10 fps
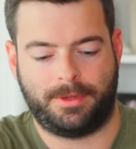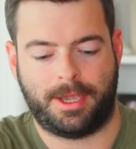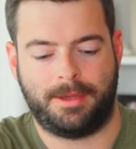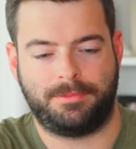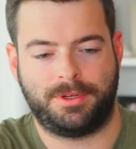
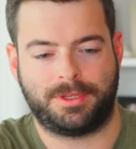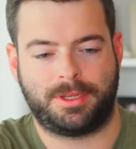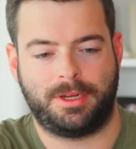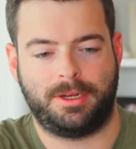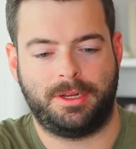I'm just
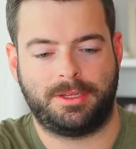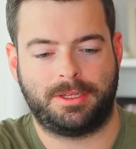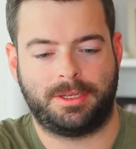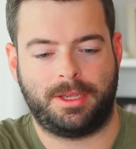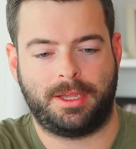gonna need
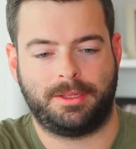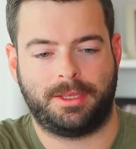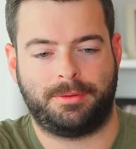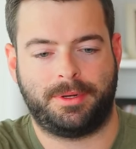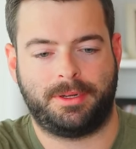to edit
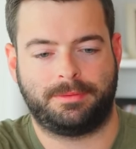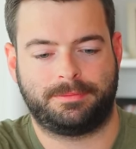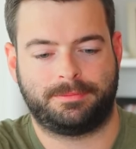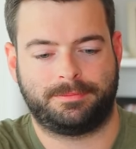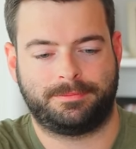that one out.